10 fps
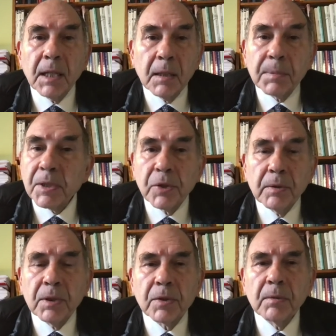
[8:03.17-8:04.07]
help the
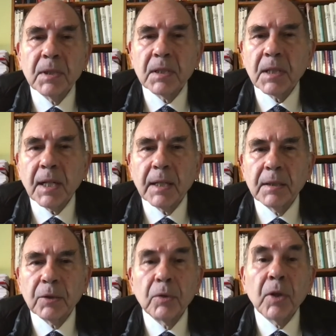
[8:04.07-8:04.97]
students
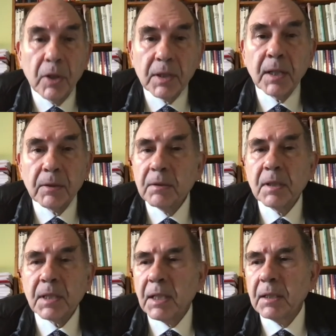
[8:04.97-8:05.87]
to learn how to
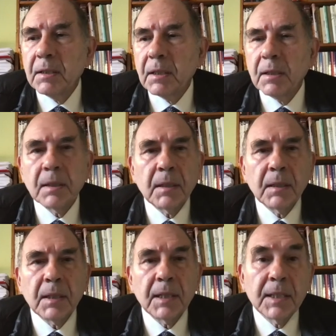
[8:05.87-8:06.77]
design